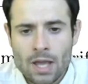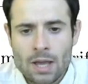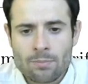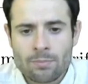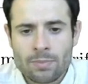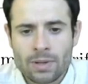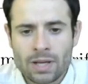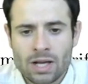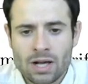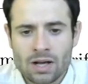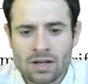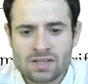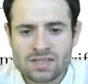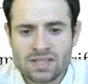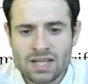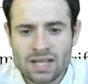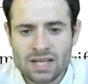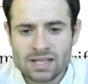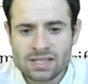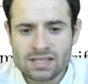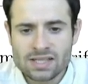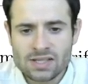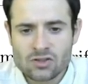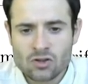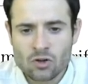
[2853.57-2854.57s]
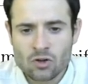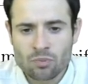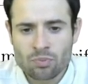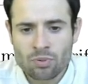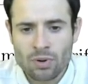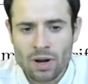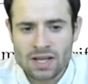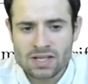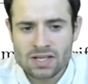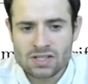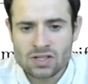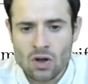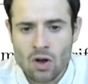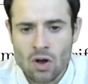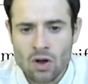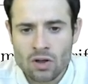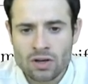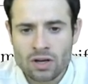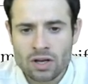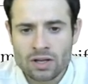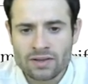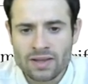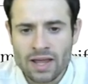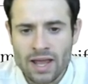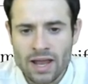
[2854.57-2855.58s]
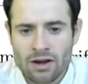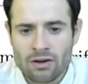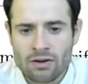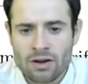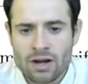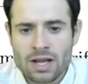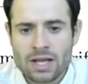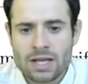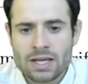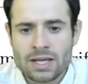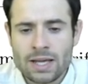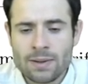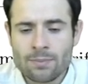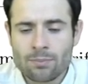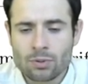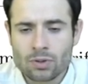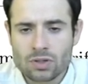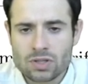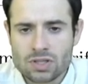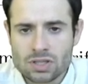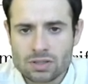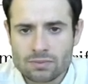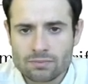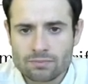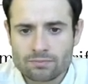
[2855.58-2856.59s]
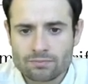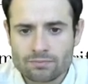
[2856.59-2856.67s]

because this is the price on their imports.